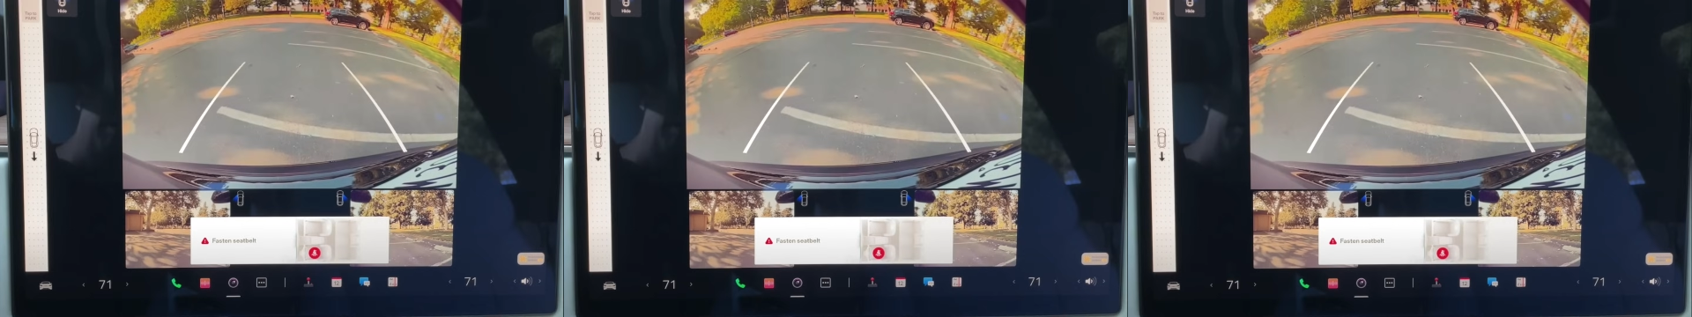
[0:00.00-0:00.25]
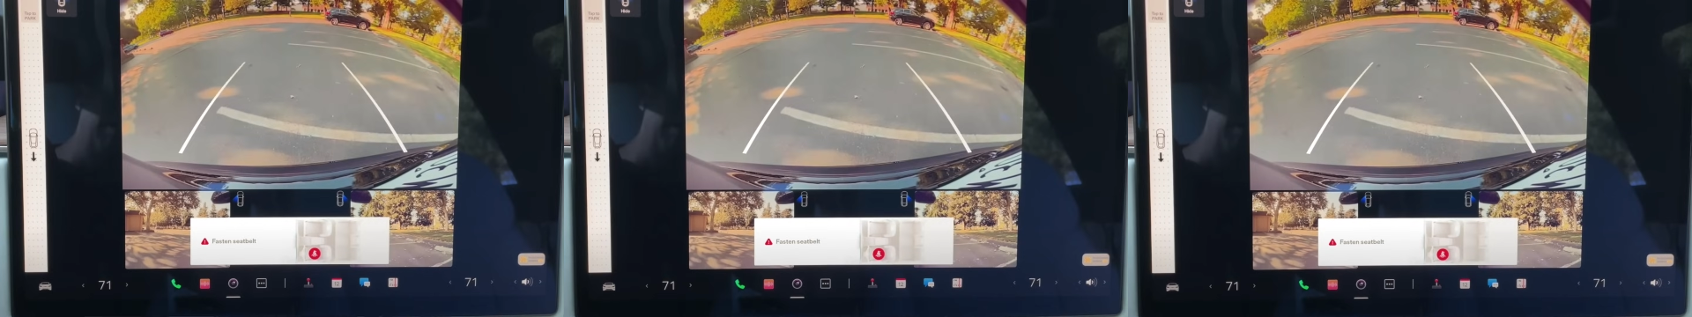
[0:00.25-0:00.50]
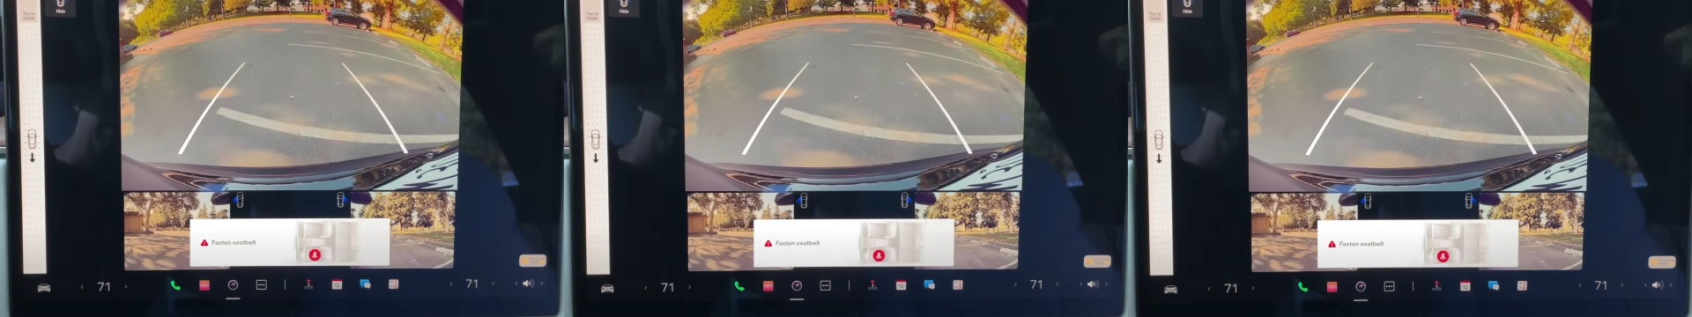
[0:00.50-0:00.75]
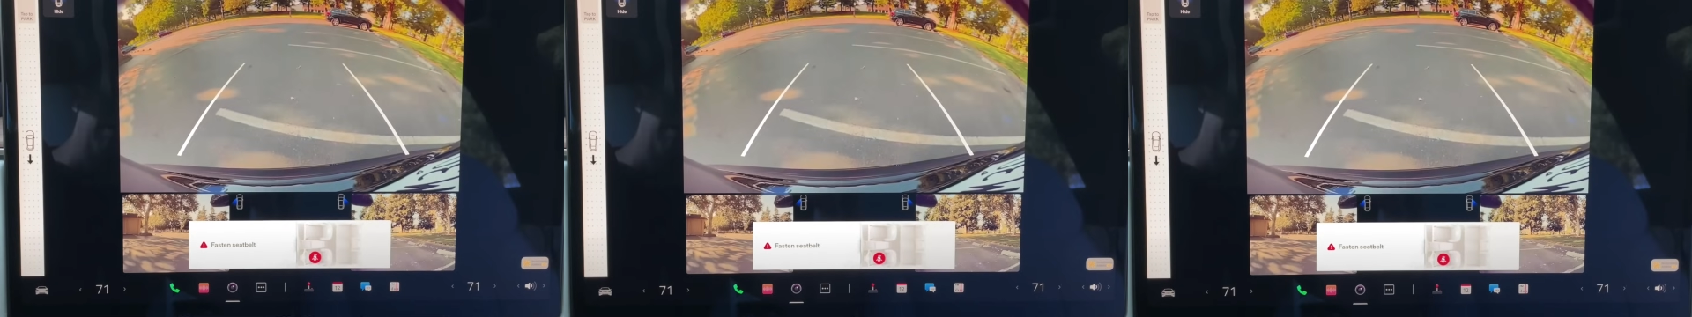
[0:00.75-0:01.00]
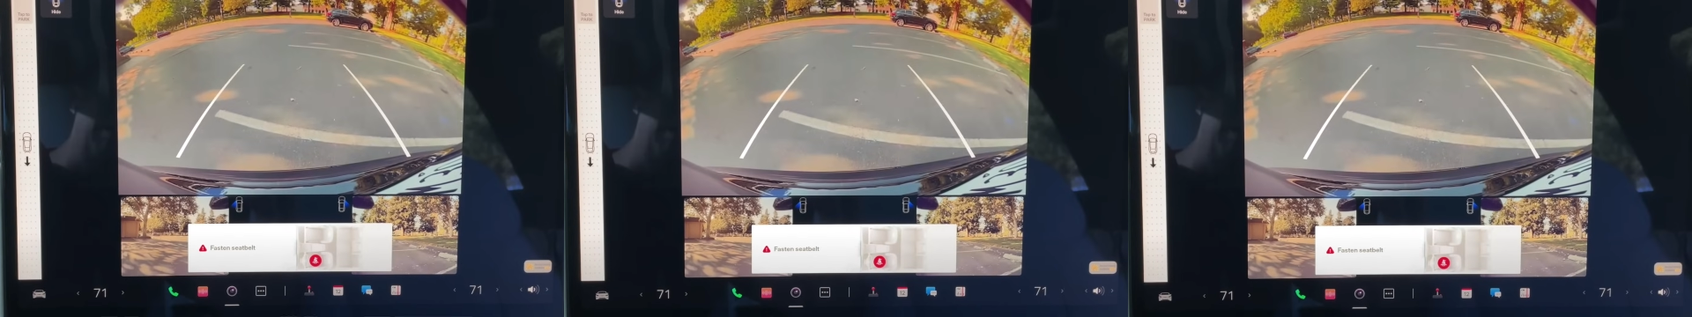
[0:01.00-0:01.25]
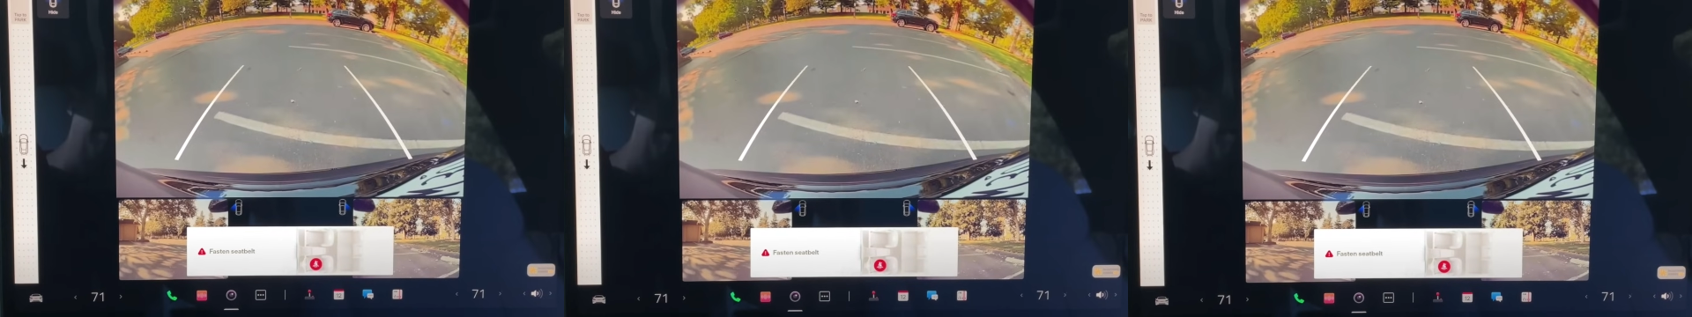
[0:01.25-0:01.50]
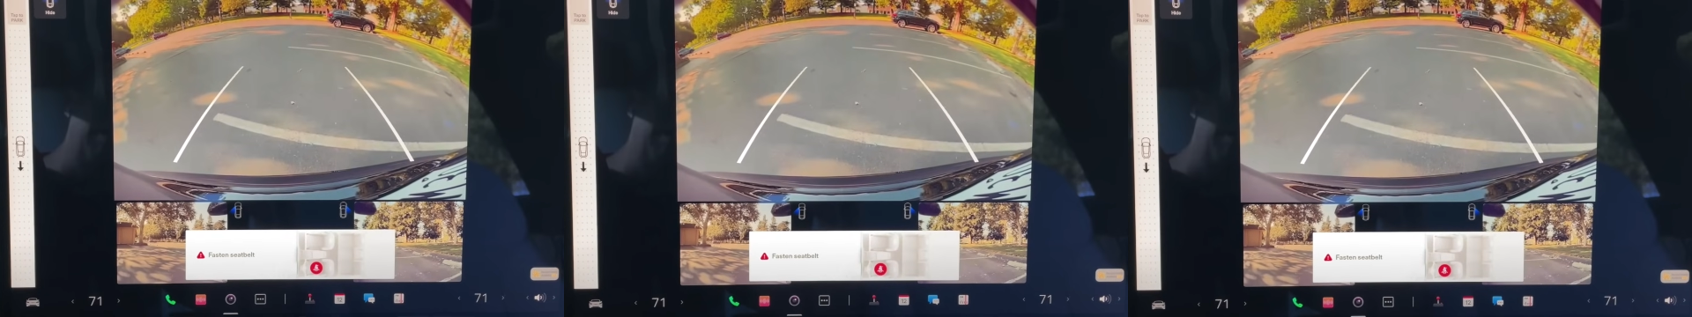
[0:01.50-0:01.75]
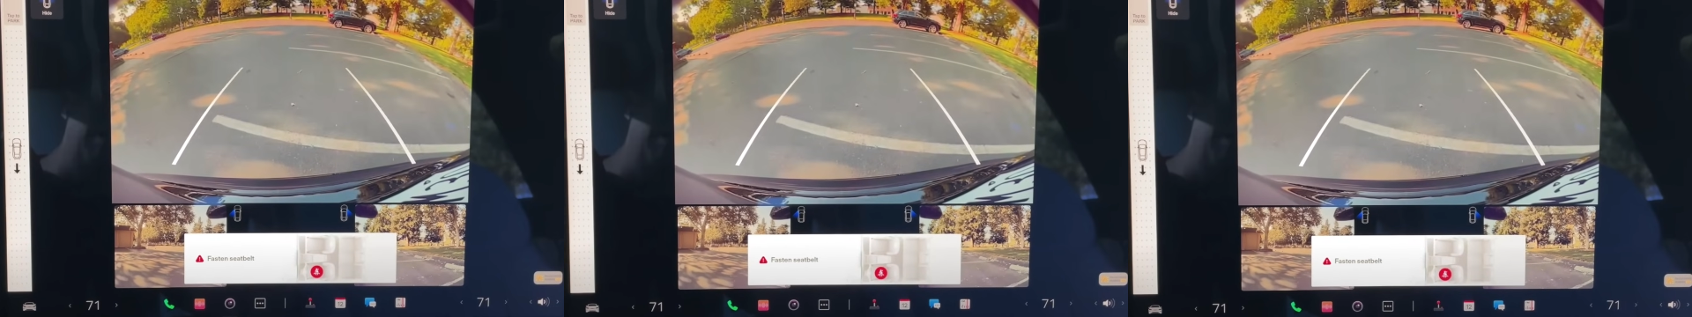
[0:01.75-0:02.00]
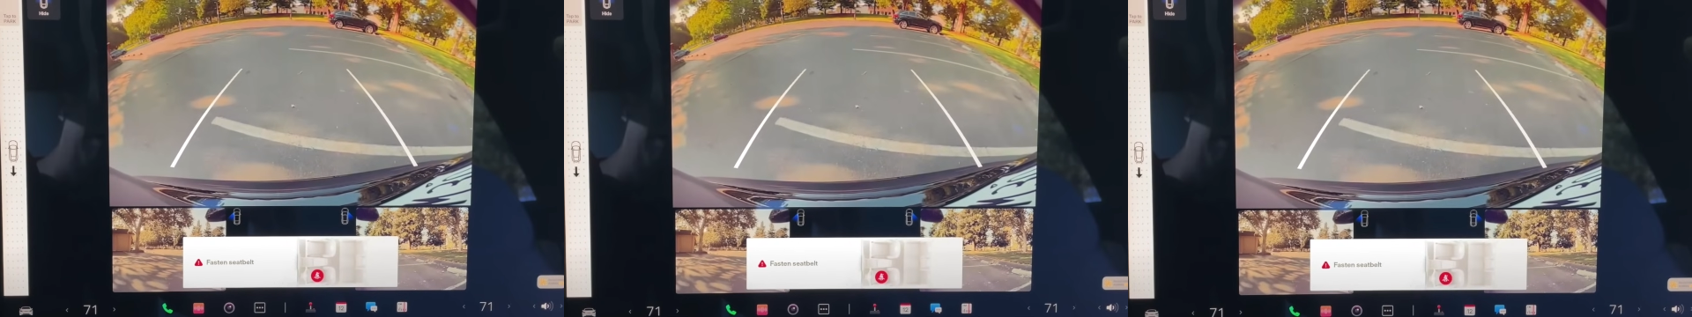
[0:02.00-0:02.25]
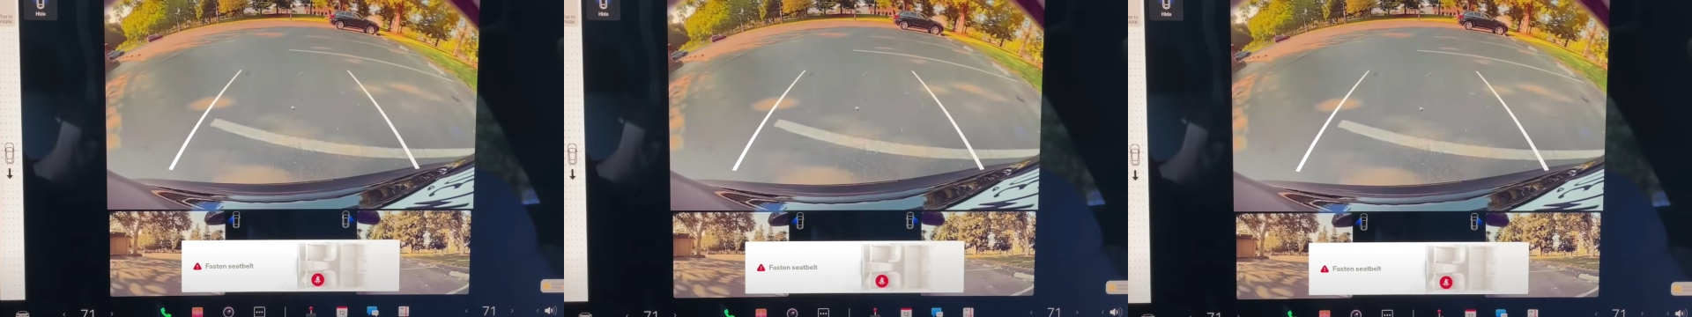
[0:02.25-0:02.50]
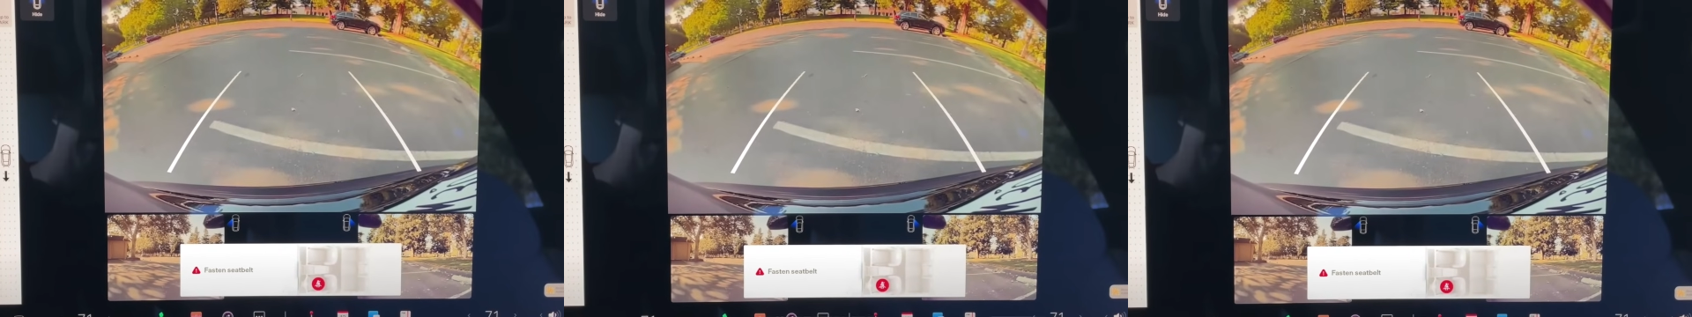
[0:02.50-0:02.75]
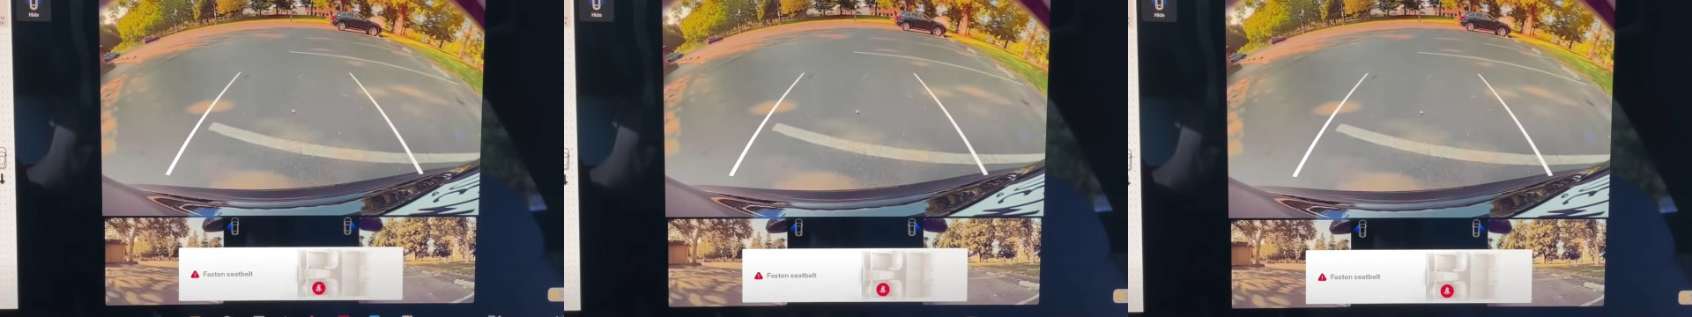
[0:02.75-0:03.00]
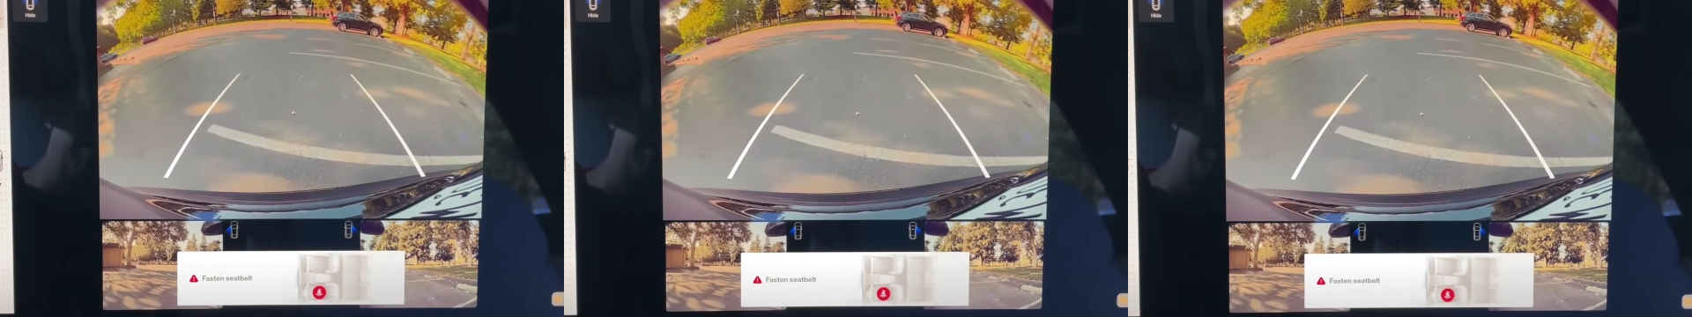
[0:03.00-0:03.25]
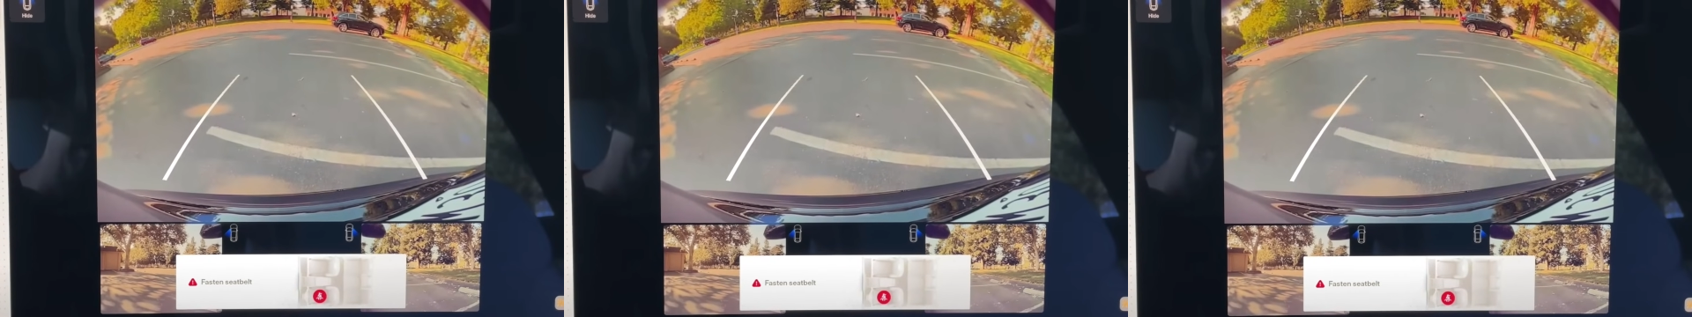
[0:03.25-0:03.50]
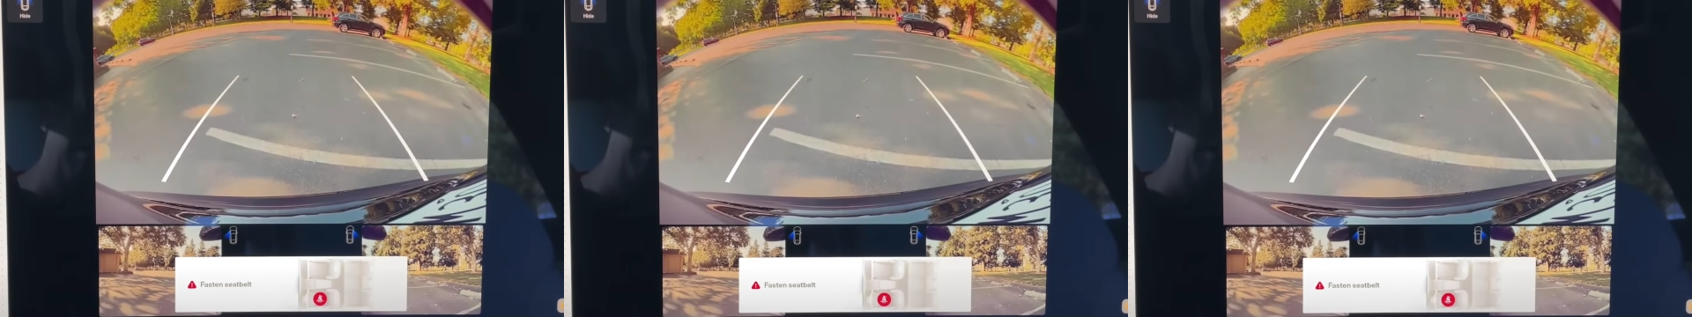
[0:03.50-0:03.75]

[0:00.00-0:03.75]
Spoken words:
No face is visible, so there are no lips to read.